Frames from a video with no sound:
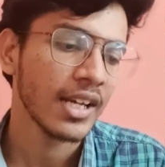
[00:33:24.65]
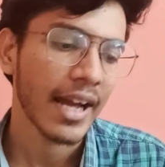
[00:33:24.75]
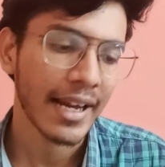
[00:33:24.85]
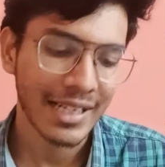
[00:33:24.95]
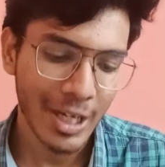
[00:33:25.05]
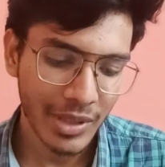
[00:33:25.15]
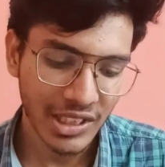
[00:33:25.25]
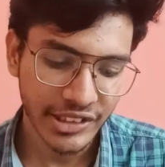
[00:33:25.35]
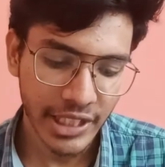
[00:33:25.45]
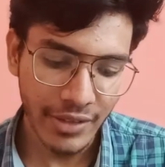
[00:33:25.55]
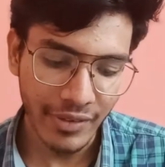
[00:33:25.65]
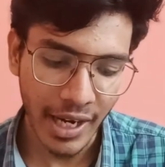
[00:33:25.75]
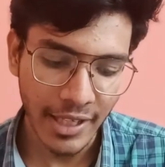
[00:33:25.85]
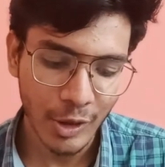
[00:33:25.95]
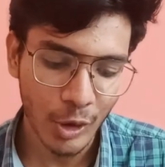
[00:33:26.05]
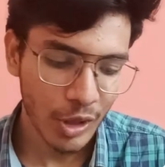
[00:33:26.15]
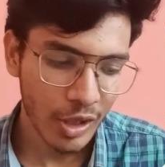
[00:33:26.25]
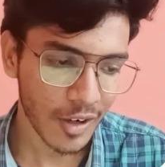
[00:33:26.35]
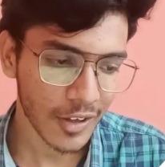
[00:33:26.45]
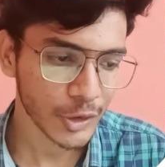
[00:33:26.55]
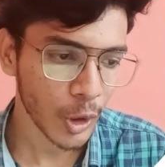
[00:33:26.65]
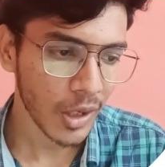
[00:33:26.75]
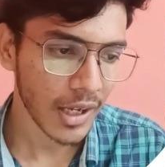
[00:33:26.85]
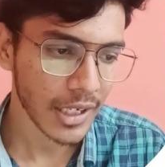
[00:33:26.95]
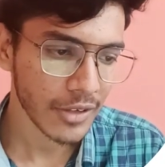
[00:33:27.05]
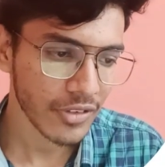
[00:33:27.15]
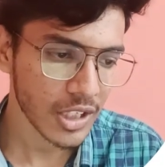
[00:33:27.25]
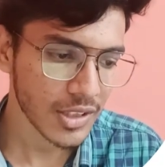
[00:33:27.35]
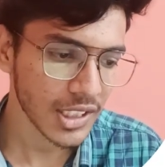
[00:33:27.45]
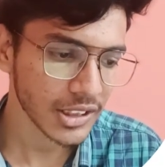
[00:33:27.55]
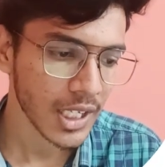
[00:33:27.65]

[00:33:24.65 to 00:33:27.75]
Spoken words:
and let me save and go console, refresh this,